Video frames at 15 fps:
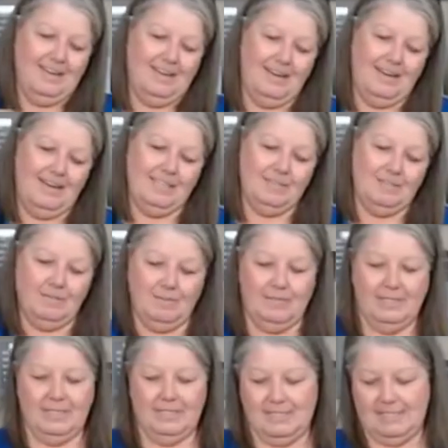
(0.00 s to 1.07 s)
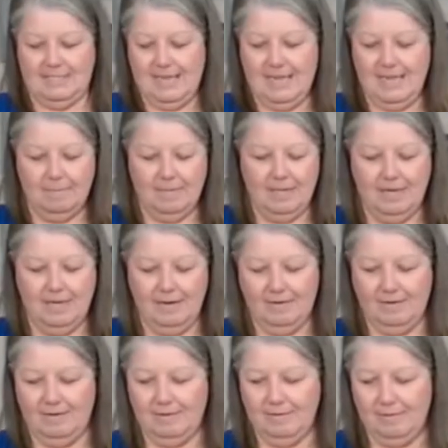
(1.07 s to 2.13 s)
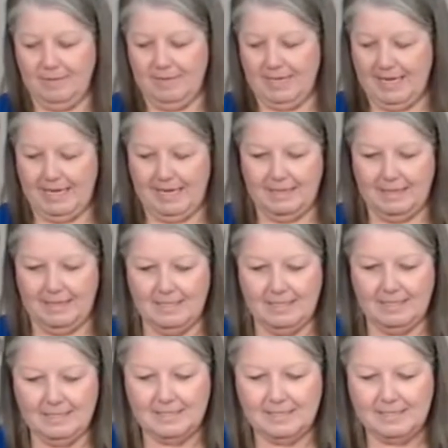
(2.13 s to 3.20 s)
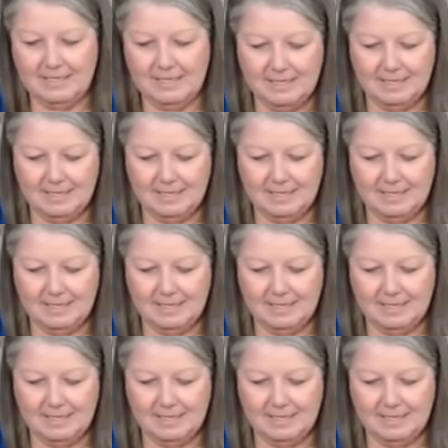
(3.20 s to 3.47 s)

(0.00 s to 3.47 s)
Alright, do I want to stop there or do I want to add this?